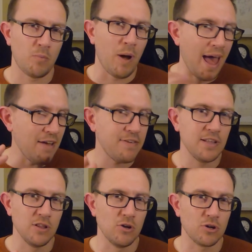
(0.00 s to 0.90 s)
Wherever
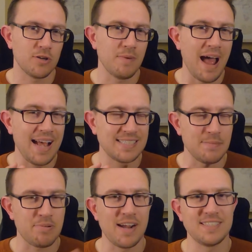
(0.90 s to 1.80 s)
you look,
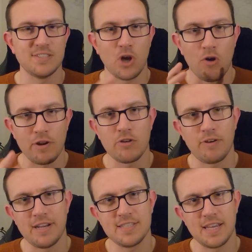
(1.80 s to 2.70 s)
asset prices are
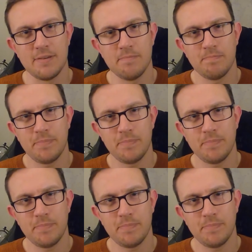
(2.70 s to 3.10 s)
increasing.